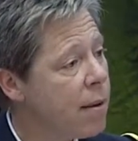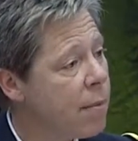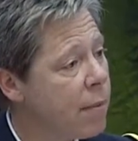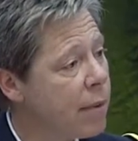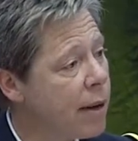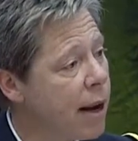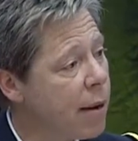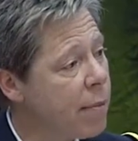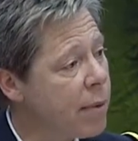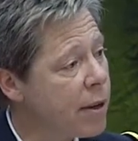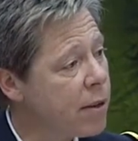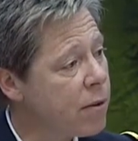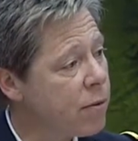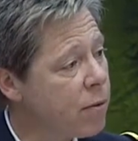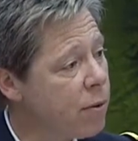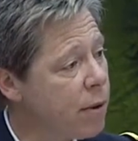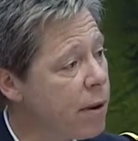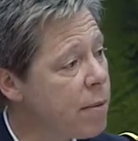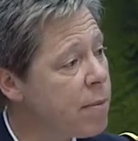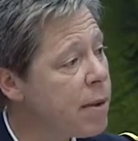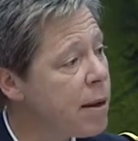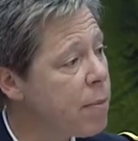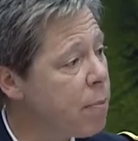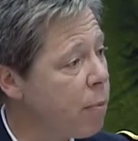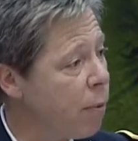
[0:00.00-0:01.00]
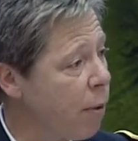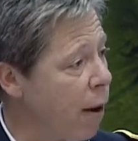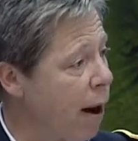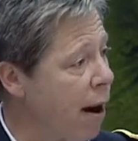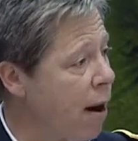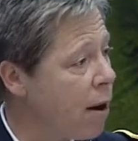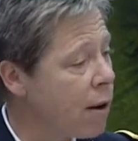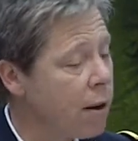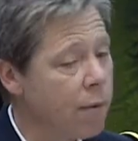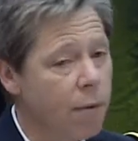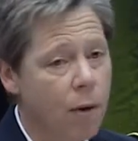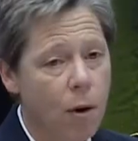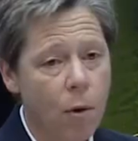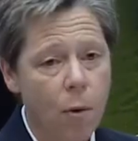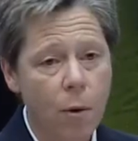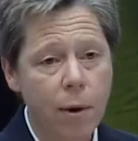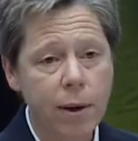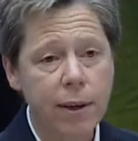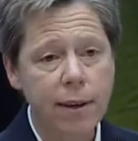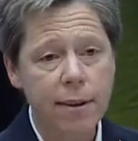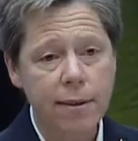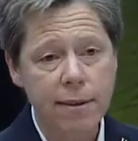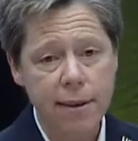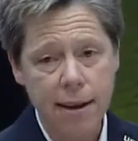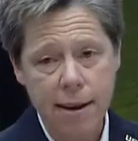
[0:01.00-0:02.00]
But I'm extremely proud of our
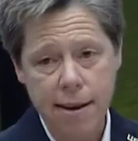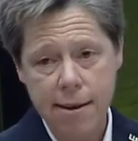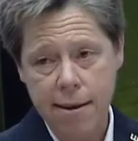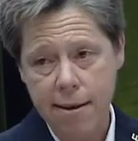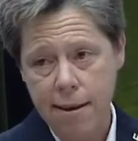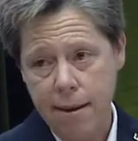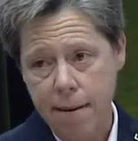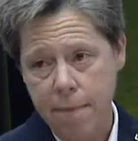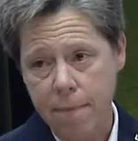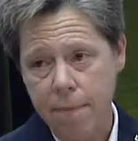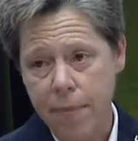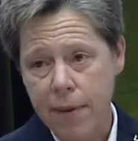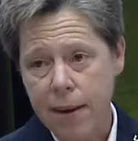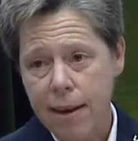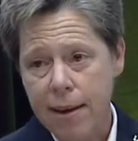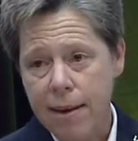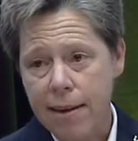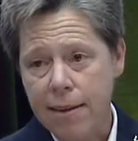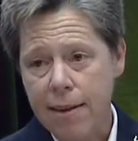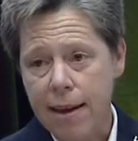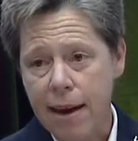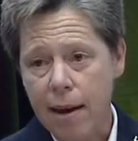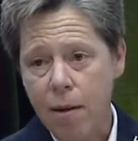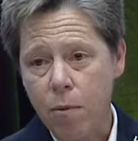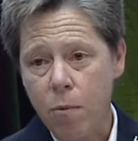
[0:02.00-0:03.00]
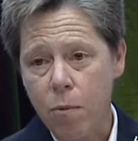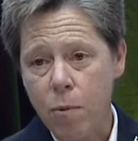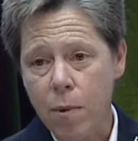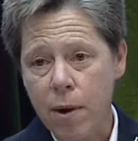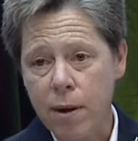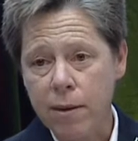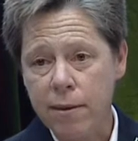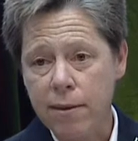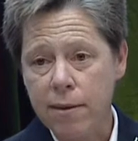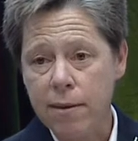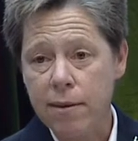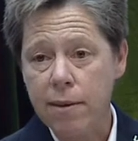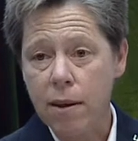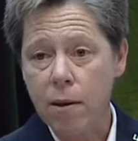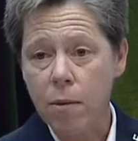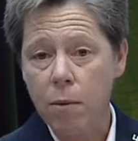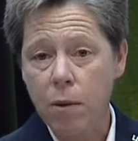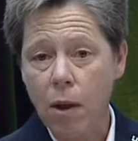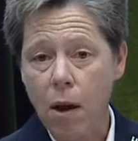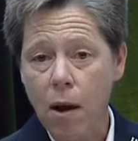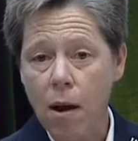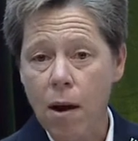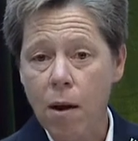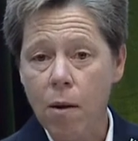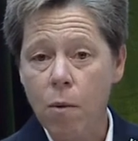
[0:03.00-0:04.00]
organization that once the
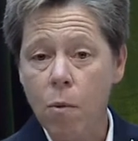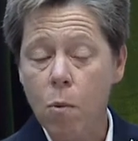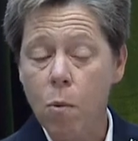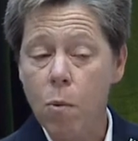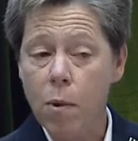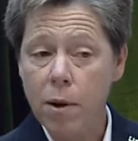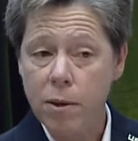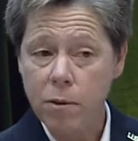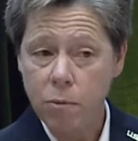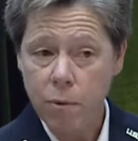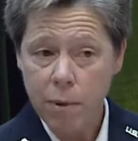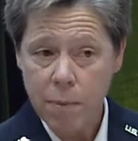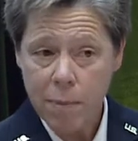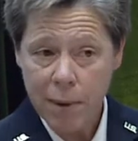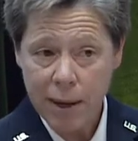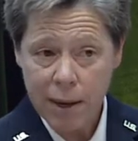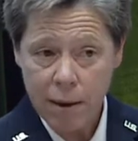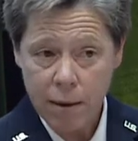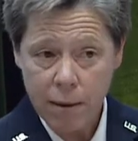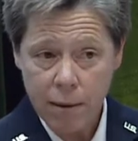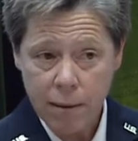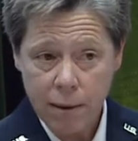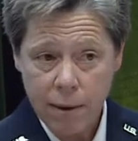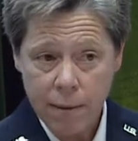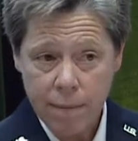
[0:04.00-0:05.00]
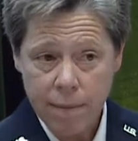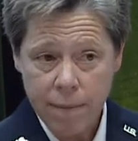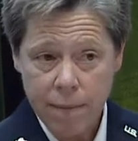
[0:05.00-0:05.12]
law was repealed,